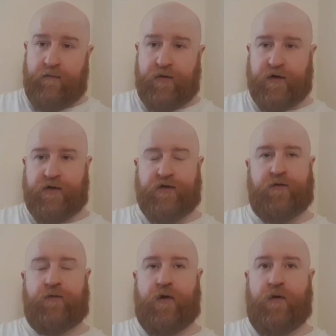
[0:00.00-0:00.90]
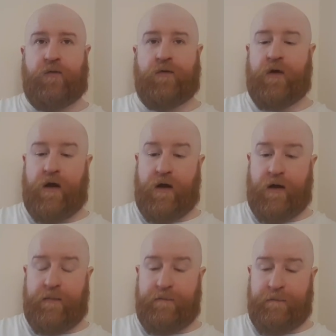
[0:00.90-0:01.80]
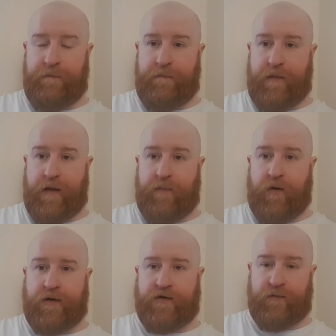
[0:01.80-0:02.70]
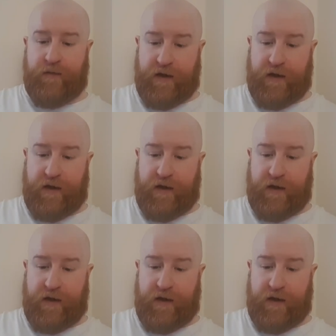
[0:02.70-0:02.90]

Prisoners have grown, according to a